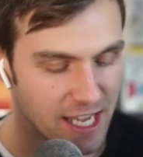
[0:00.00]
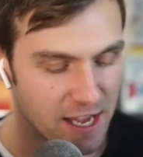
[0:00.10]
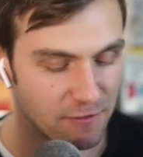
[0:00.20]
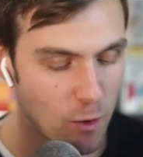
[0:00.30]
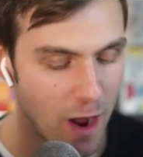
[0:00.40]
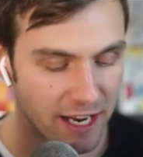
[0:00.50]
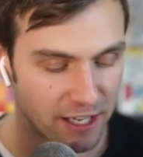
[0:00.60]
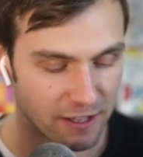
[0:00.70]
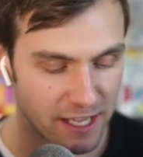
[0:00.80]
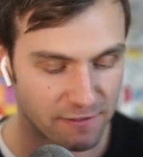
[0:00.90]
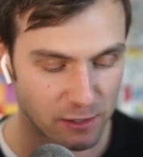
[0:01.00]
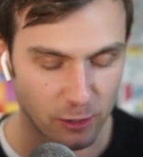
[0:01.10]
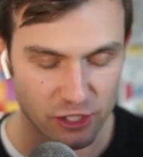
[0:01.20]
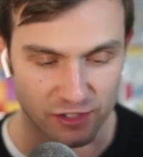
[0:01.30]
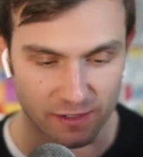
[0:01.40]
if you had if someone
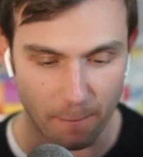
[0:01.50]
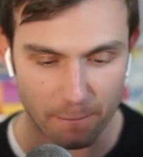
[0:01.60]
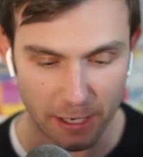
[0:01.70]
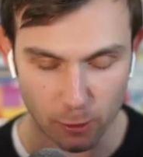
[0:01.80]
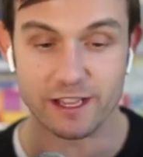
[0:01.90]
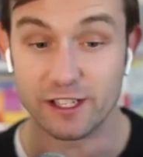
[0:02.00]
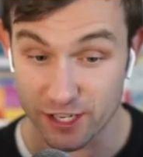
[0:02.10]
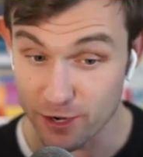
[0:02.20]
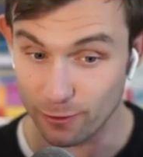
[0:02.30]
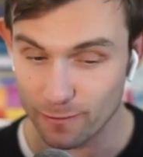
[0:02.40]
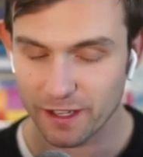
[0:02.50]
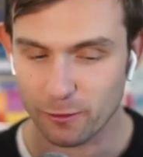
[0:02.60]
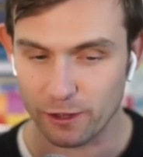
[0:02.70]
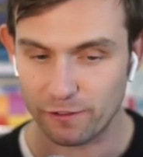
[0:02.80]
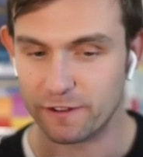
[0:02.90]
just bequeathed you
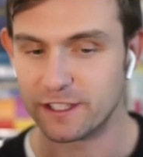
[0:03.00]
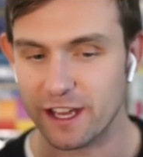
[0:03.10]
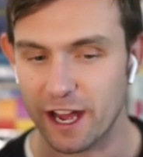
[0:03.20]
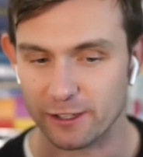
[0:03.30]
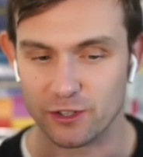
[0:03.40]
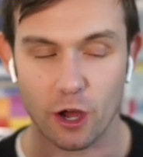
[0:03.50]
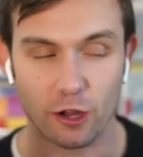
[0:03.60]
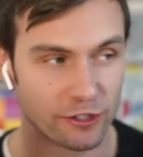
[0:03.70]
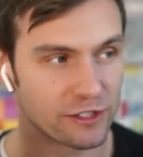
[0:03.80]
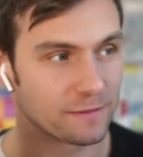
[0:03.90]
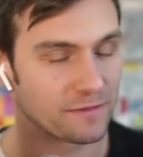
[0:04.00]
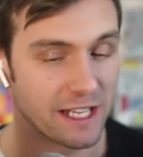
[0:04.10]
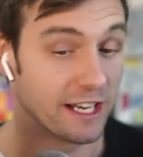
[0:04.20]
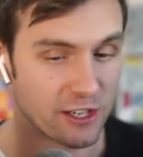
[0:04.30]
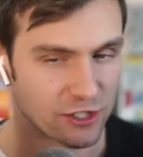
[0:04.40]
with fifty thousand dollars
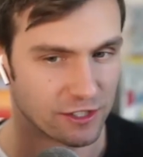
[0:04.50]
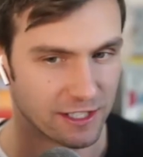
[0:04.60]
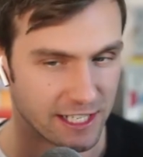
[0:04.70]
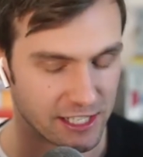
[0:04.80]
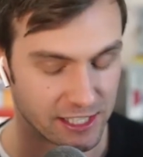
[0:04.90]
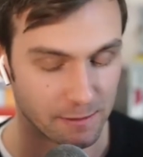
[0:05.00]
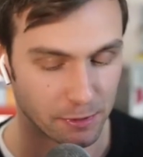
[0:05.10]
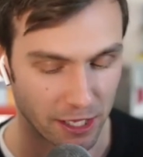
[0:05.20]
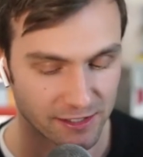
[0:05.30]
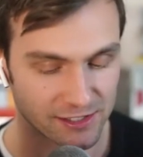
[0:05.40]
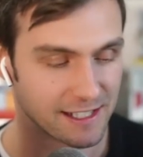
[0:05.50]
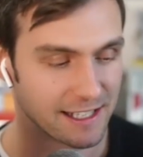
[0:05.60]
in addition to DTC Plus,